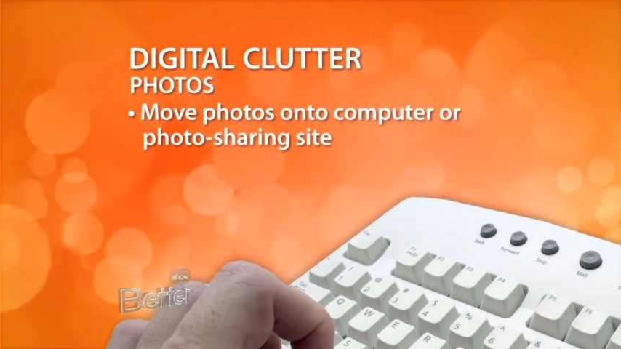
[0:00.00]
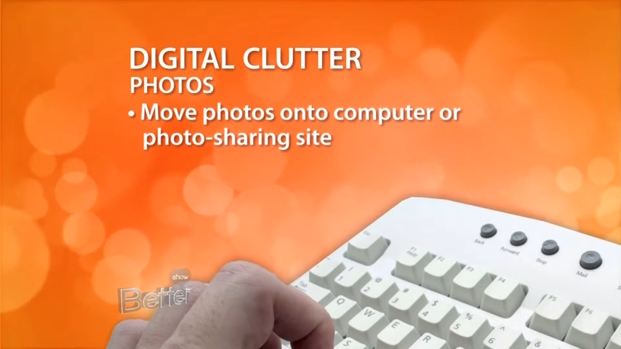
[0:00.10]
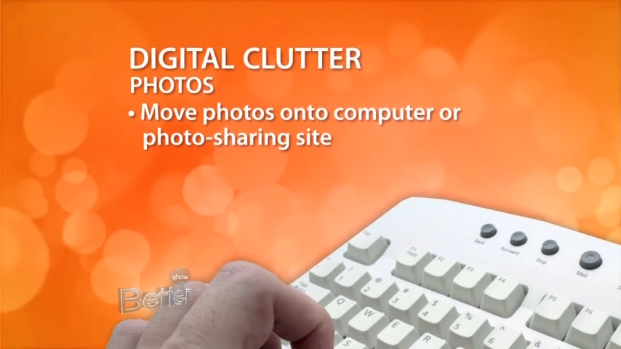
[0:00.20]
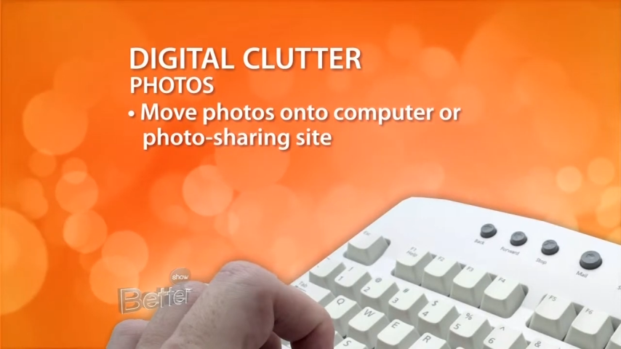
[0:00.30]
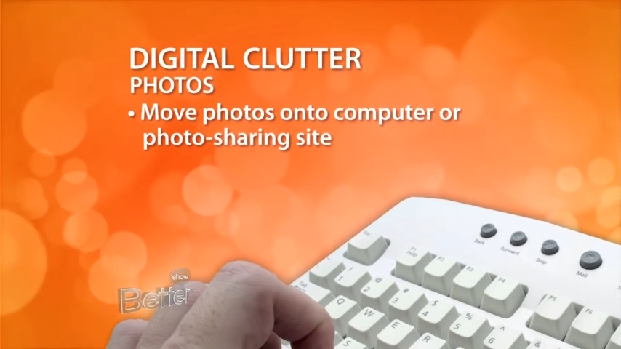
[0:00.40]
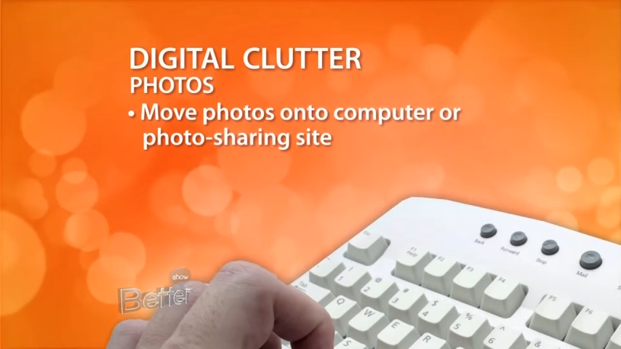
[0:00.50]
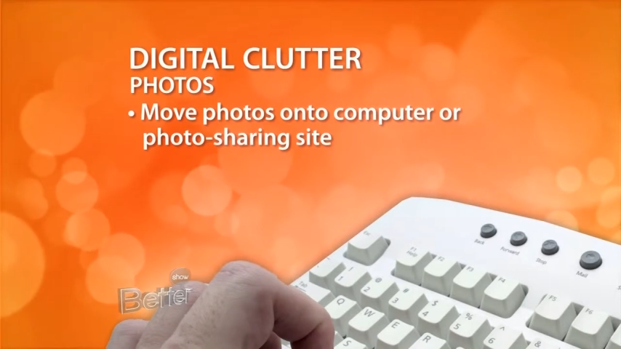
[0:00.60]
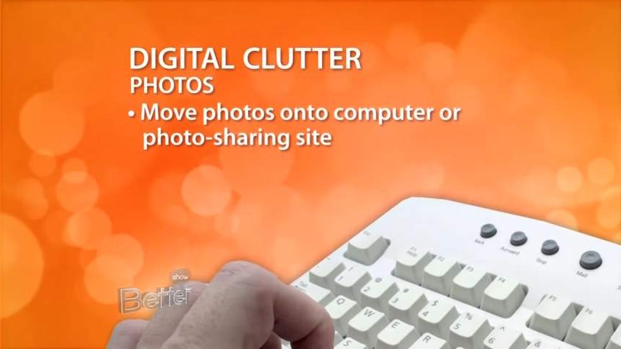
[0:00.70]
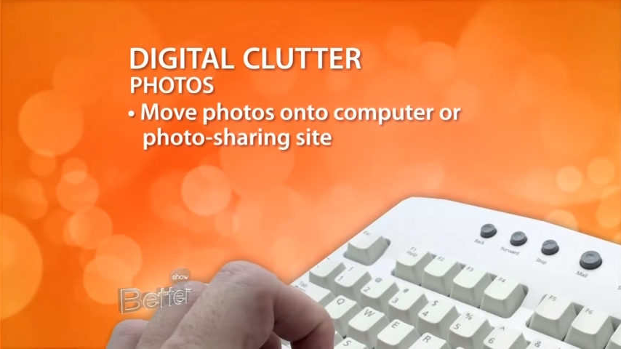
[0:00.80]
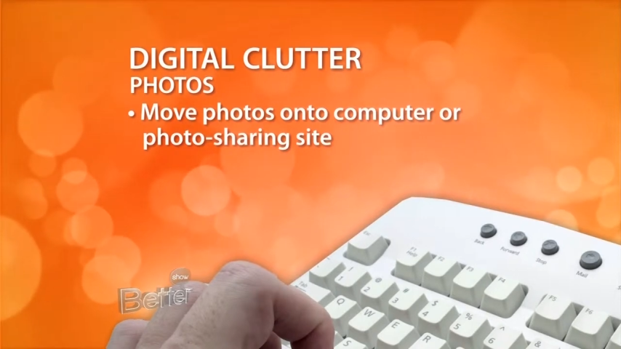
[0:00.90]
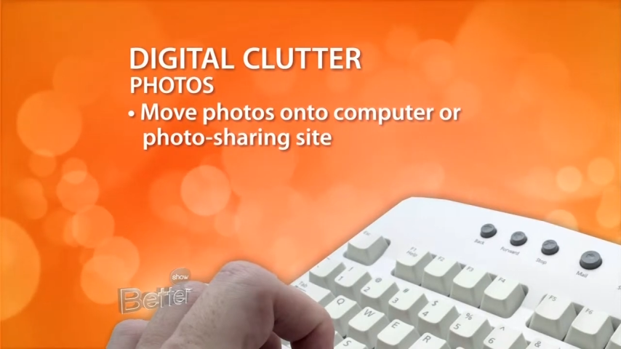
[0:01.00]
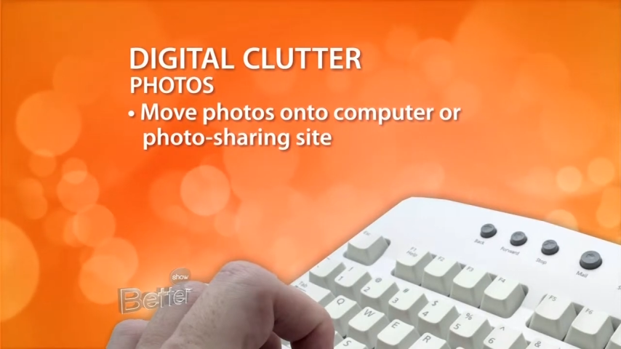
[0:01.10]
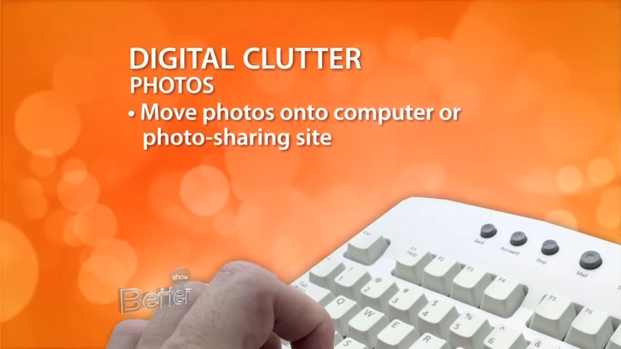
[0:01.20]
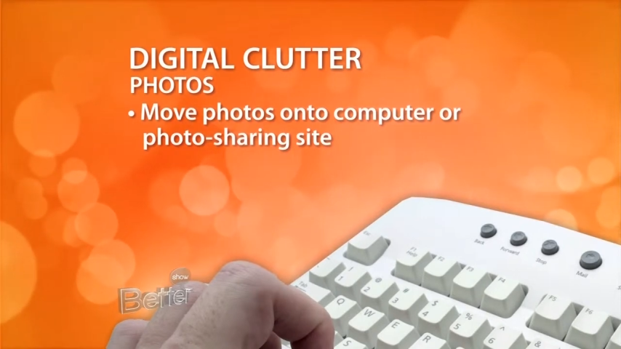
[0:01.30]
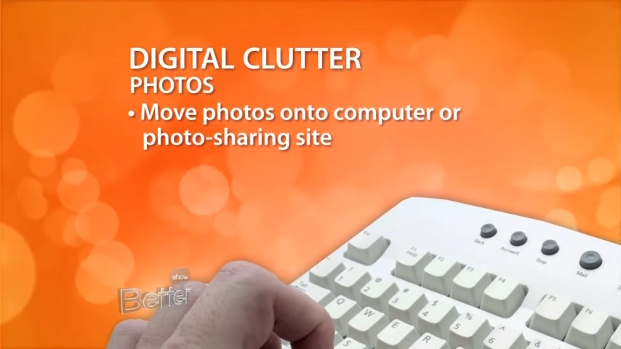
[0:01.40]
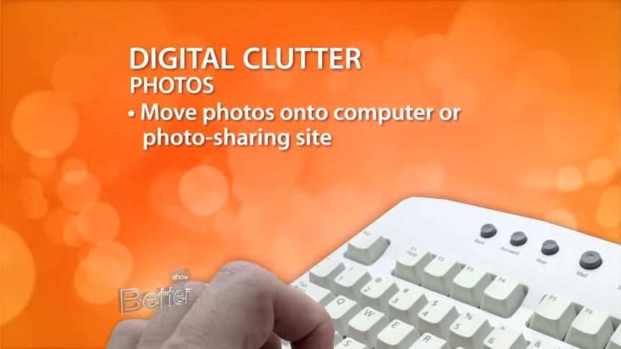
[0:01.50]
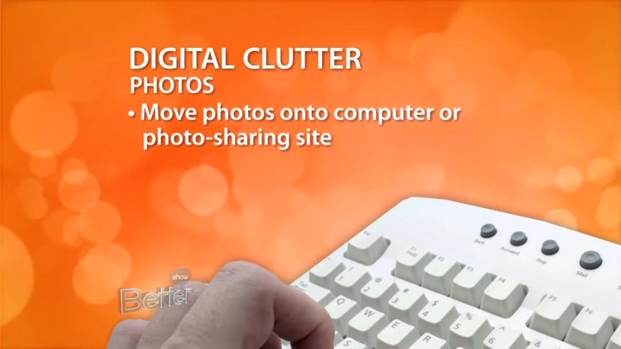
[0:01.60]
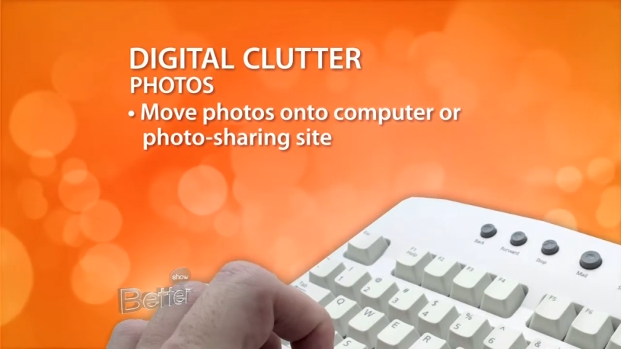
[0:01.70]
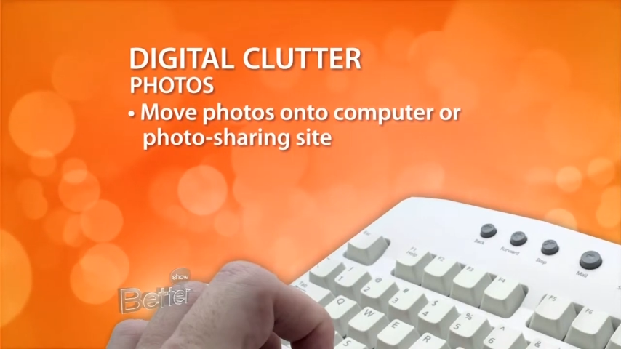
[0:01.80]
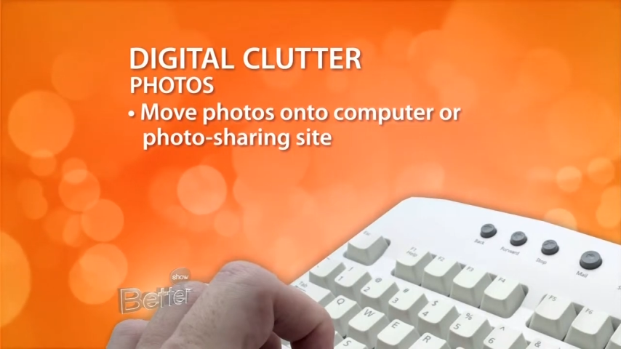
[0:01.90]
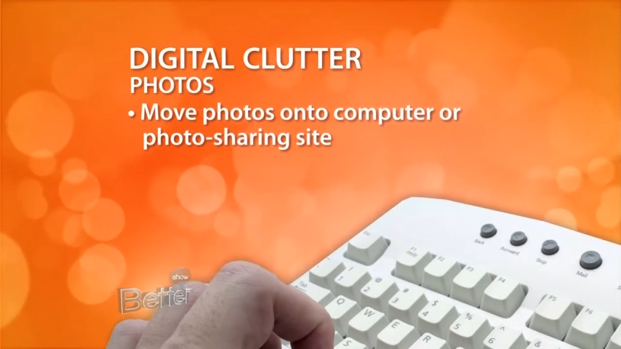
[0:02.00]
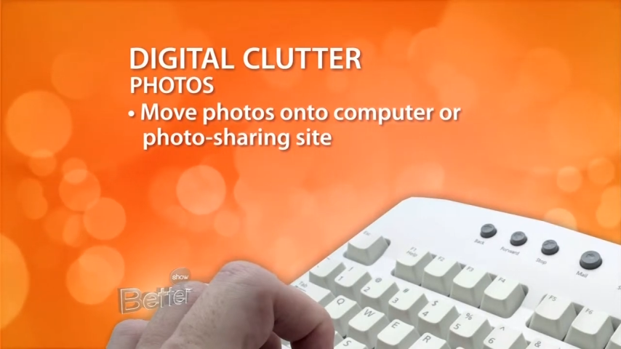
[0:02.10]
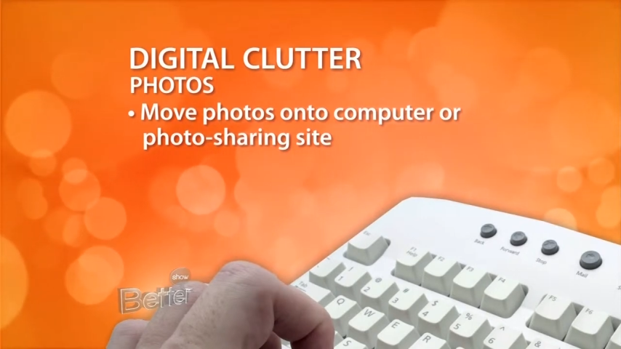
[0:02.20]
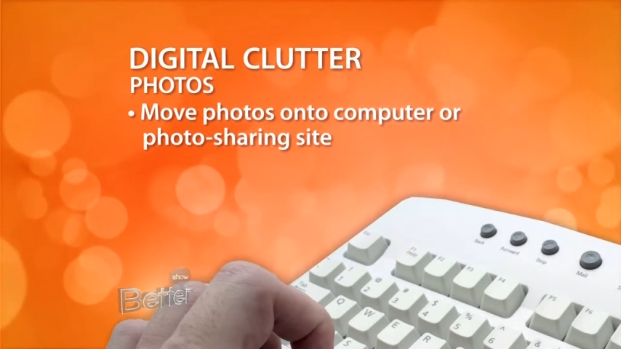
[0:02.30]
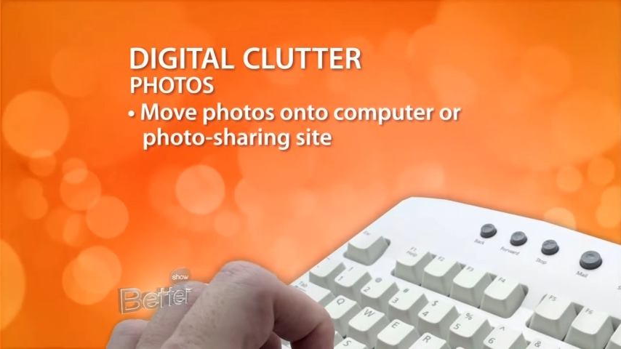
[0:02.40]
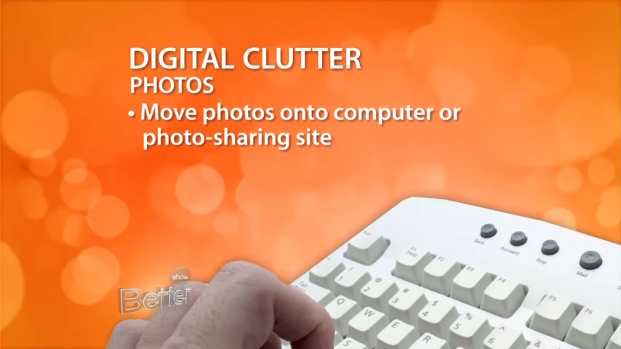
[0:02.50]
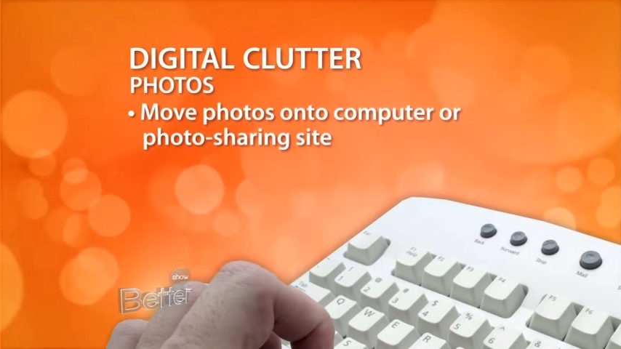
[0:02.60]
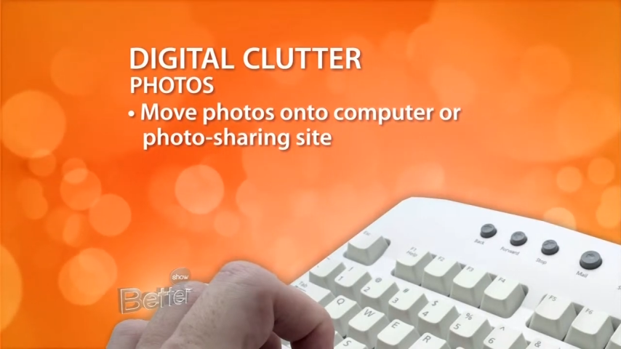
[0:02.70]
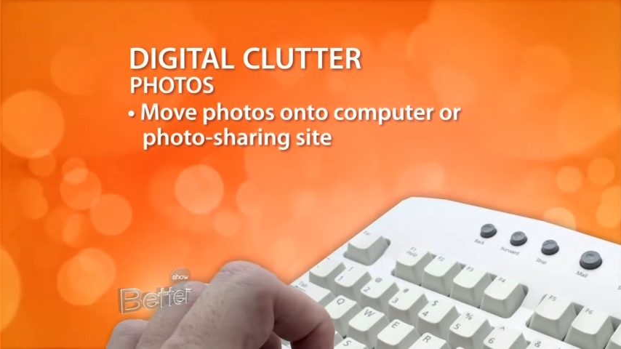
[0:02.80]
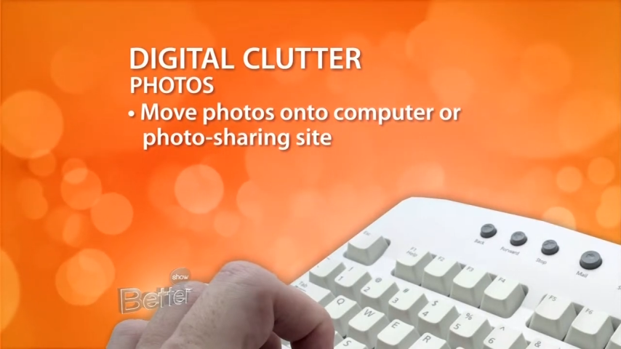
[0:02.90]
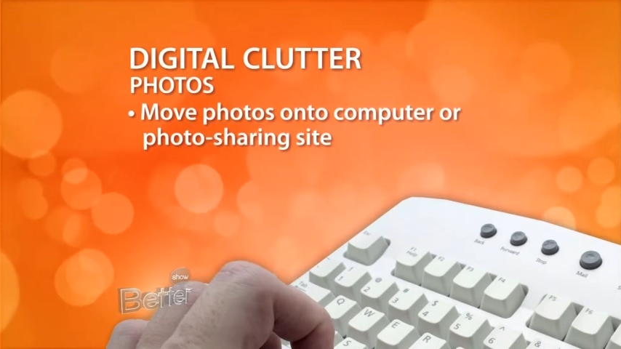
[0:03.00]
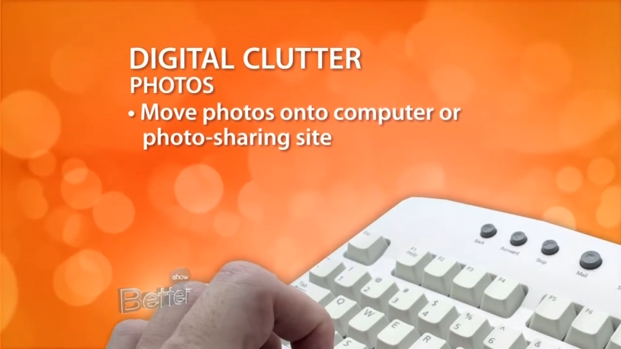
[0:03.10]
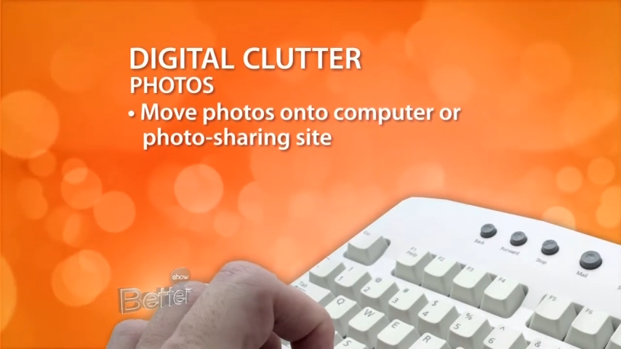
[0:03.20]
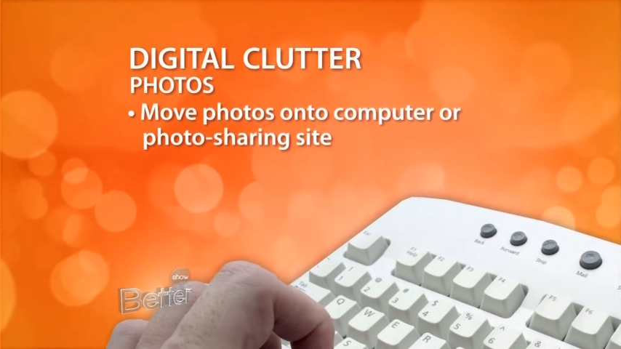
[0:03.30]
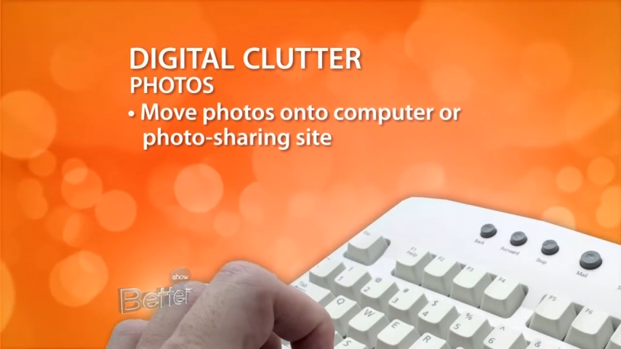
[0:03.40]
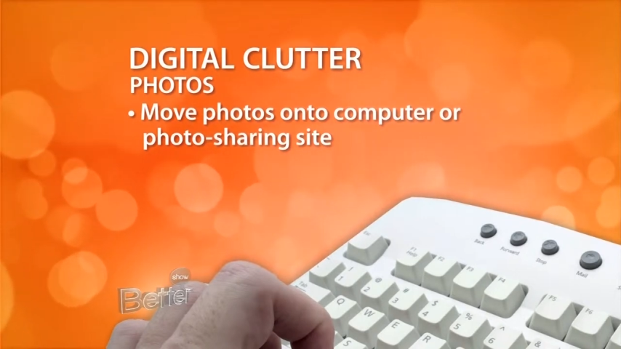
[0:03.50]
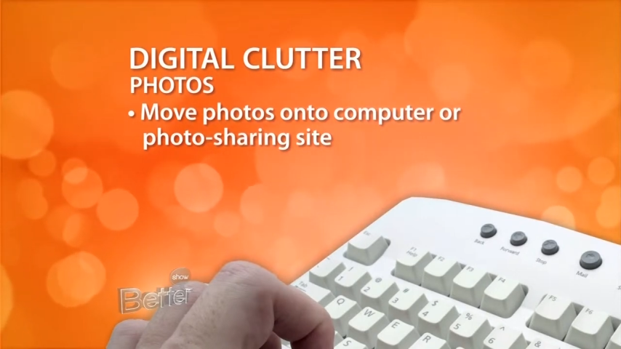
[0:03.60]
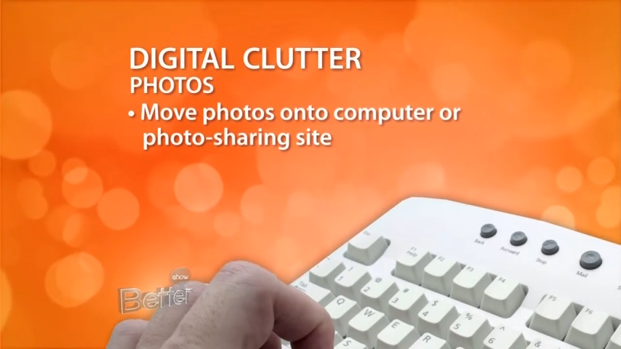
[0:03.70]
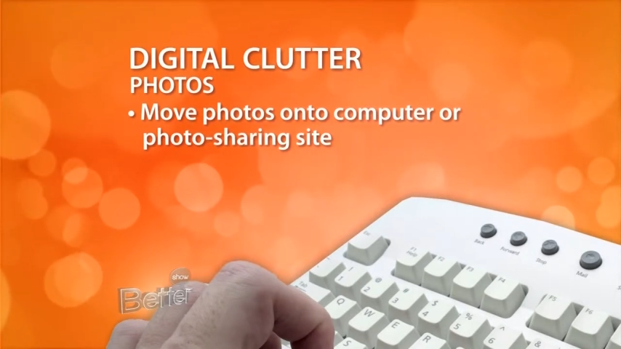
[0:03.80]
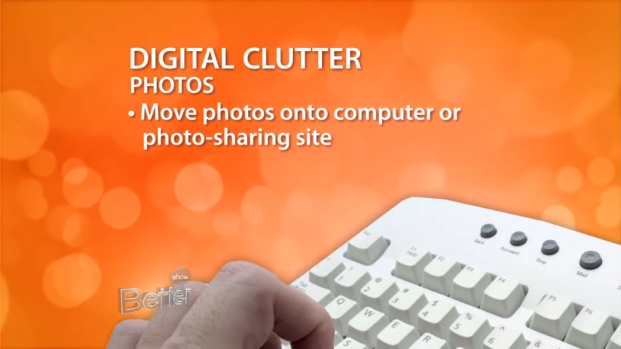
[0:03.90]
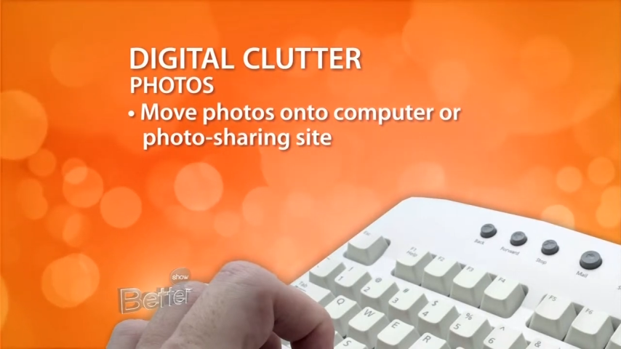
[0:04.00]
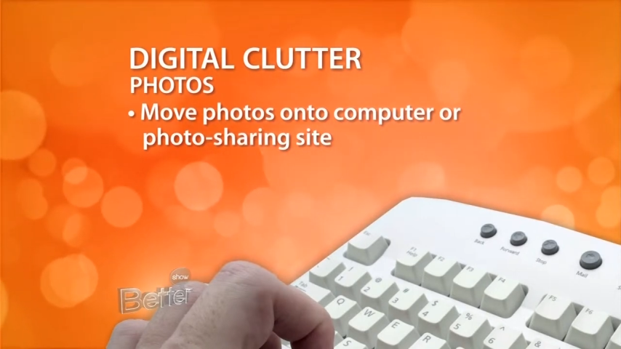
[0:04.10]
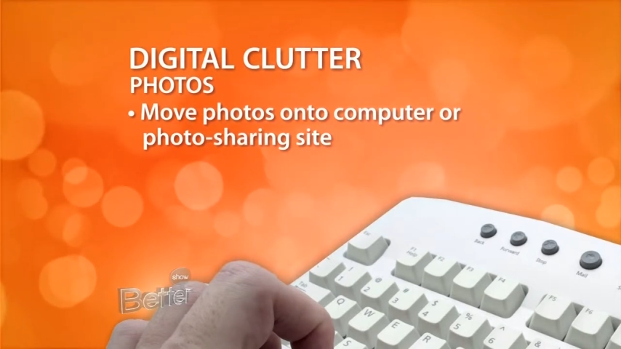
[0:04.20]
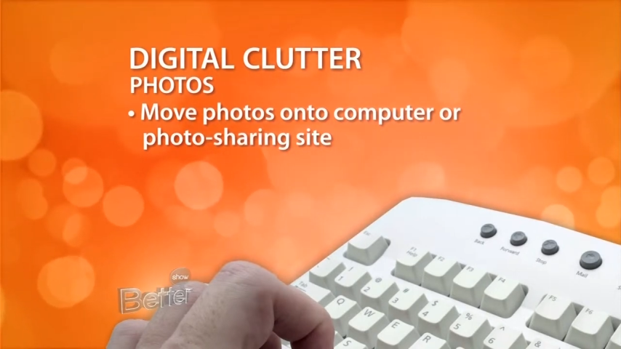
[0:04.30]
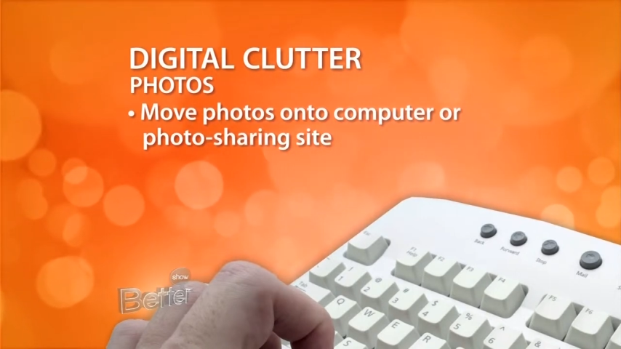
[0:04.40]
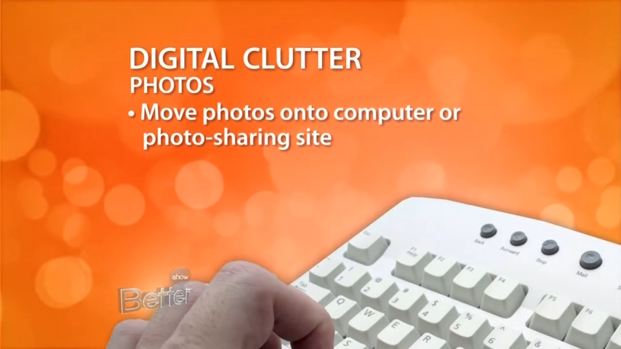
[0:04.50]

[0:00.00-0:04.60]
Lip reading: [unreadable: no face in view]